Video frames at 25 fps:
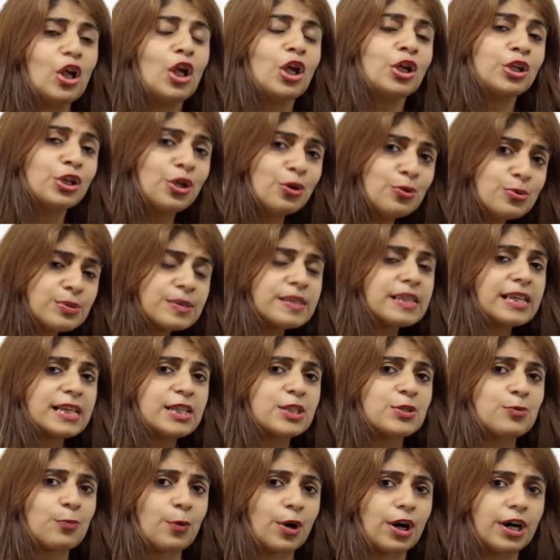Use
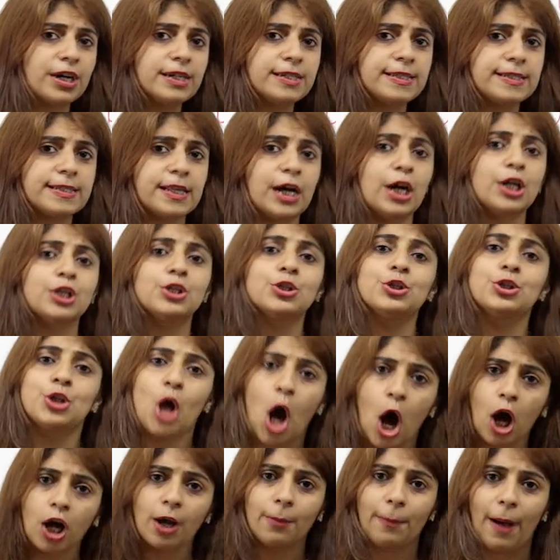these words to
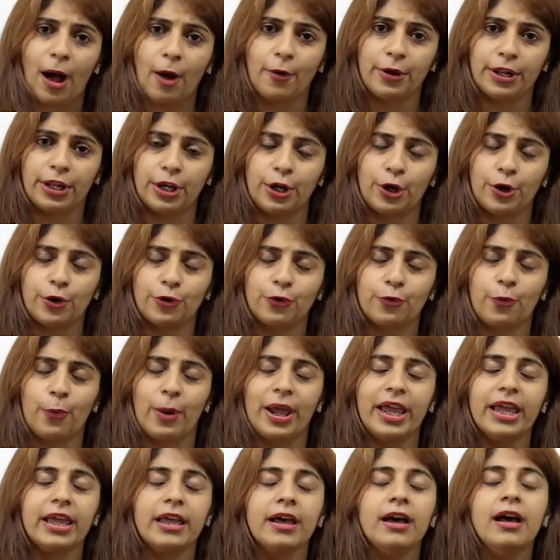talk about an
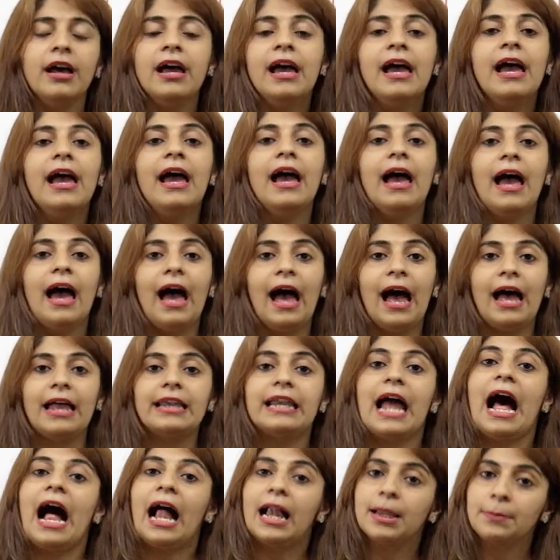earthquake
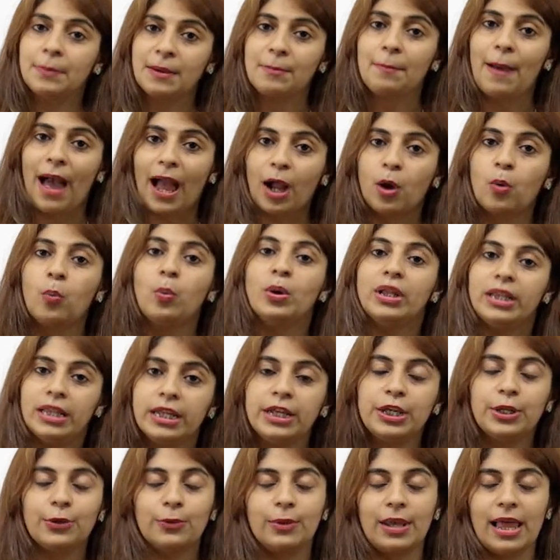and I'll be back with a
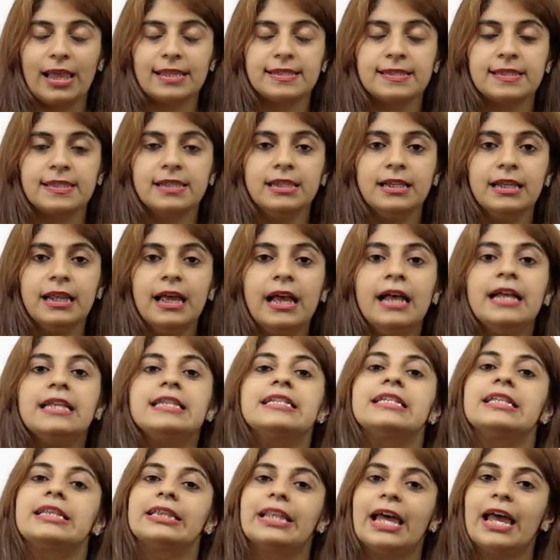new lesson.
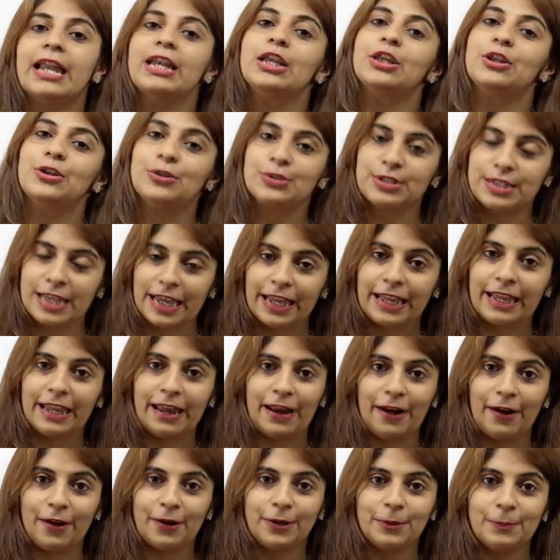Till then, you take
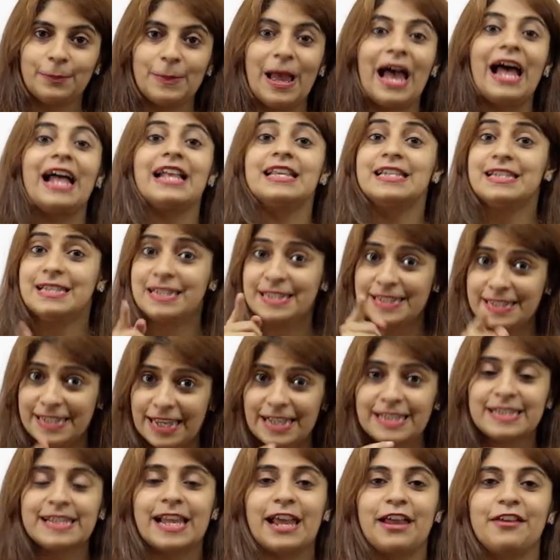care and
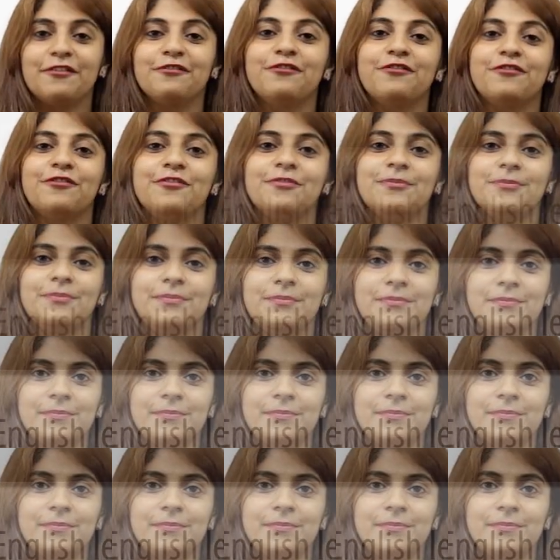stay safe.